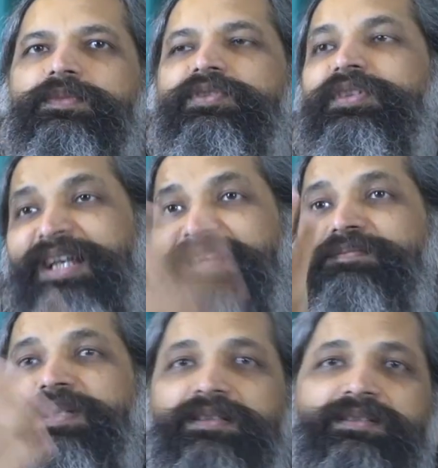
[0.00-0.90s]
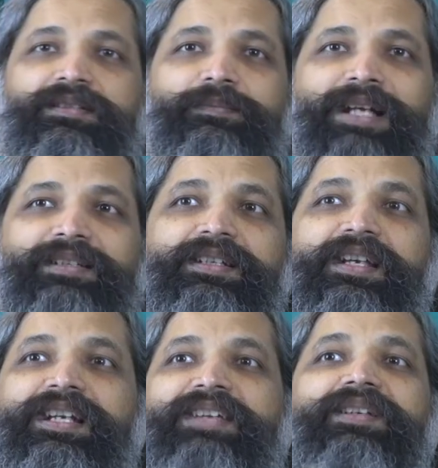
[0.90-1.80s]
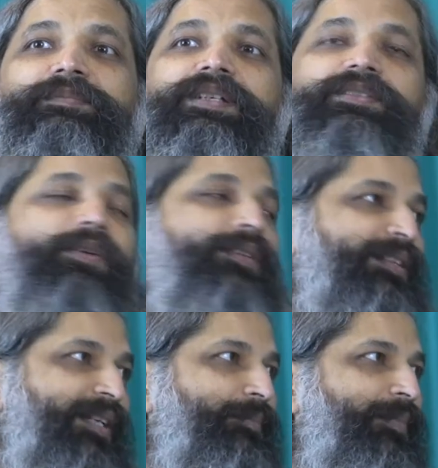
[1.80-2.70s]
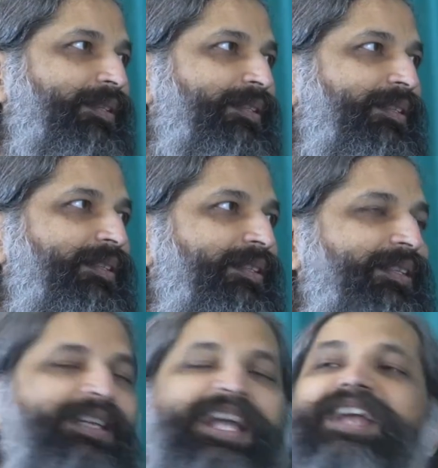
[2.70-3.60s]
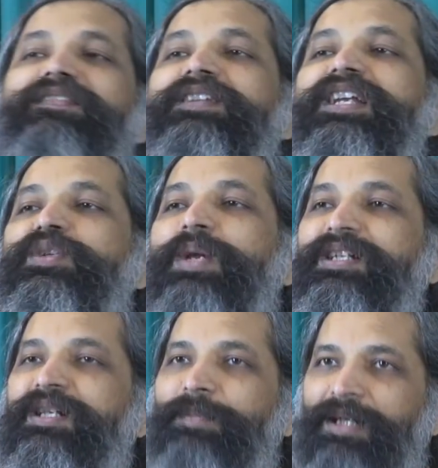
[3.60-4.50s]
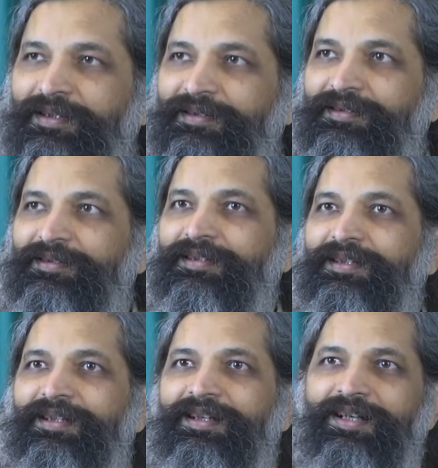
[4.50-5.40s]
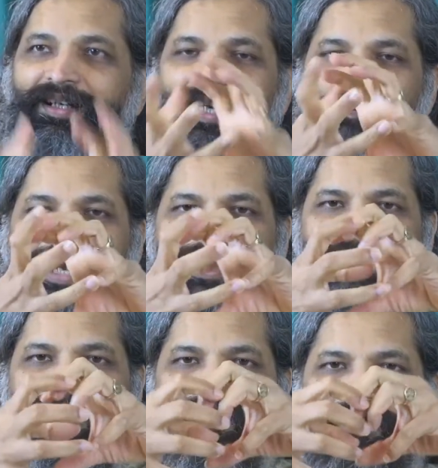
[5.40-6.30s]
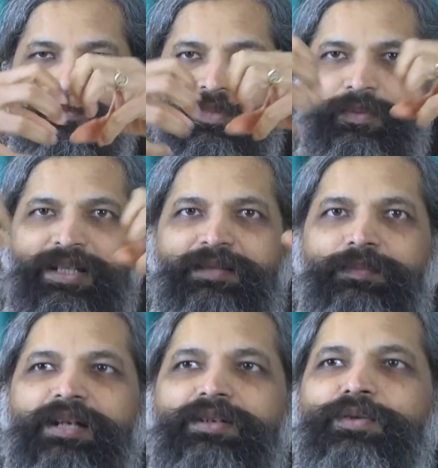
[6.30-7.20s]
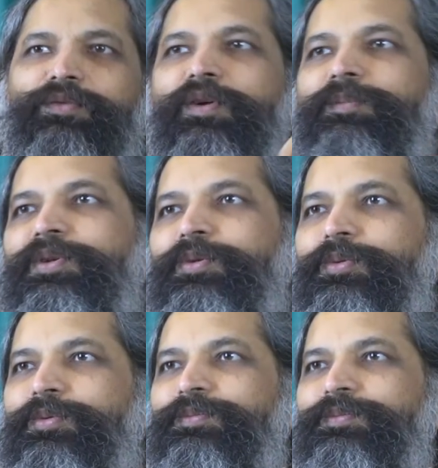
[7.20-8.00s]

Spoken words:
So they give birth. Bacteria are giving birth all the time. Every 20 minutes, a bacterium will split to form two.